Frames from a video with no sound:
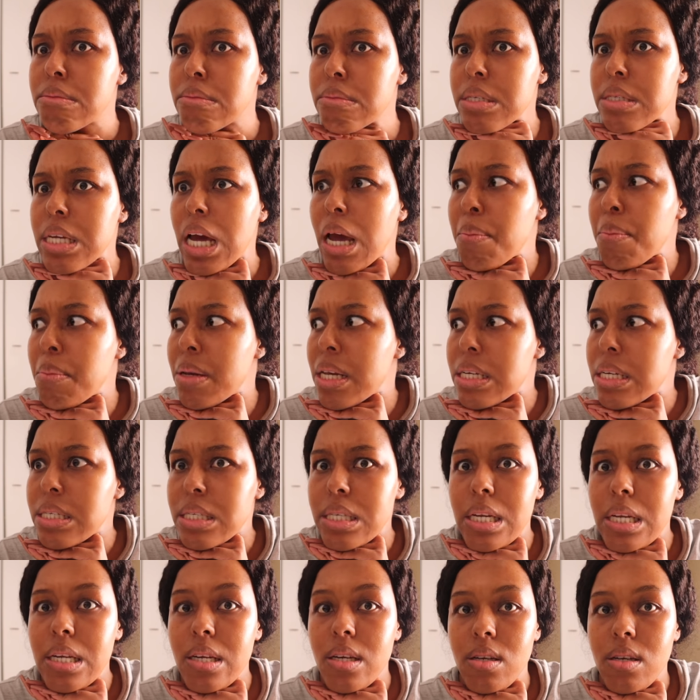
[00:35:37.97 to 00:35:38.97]

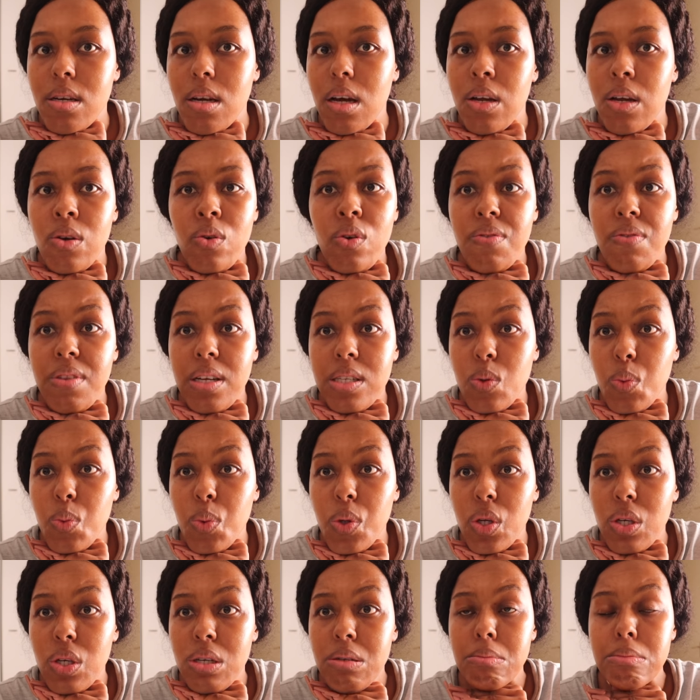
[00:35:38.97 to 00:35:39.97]
I don't know if that's a
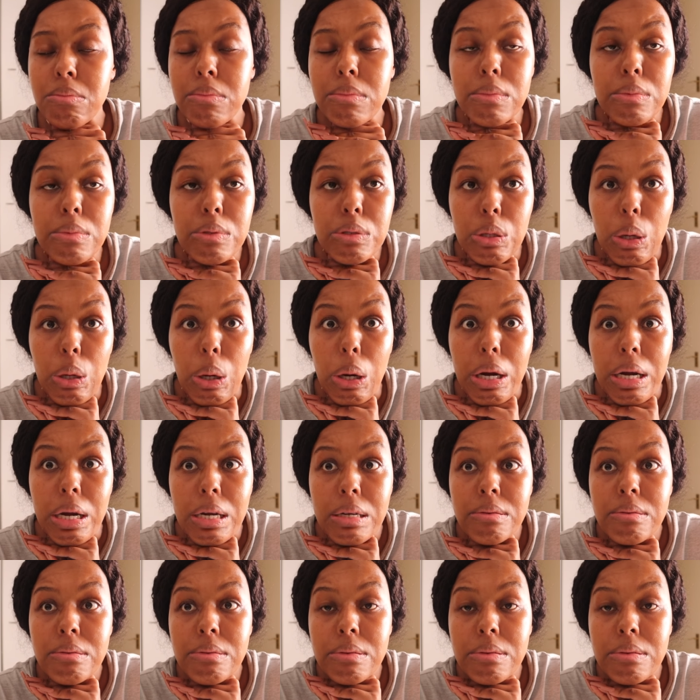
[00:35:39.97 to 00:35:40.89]
word. Sorry.